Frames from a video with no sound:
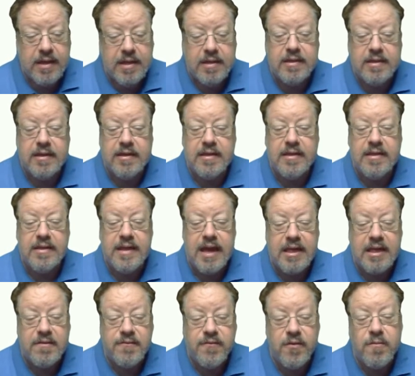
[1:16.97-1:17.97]

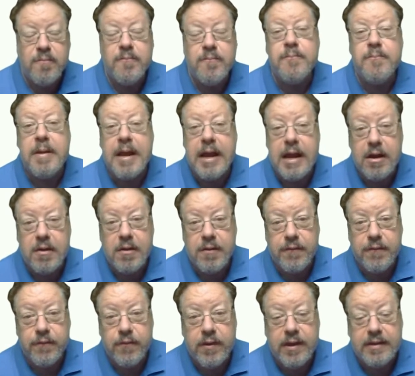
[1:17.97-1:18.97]
successful
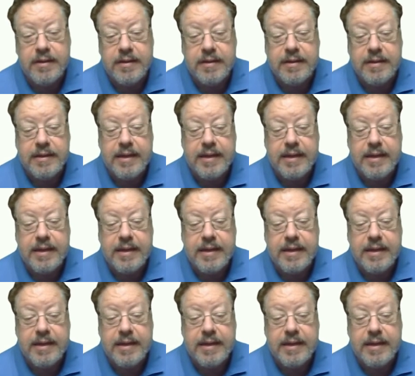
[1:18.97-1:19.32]
paraphrasing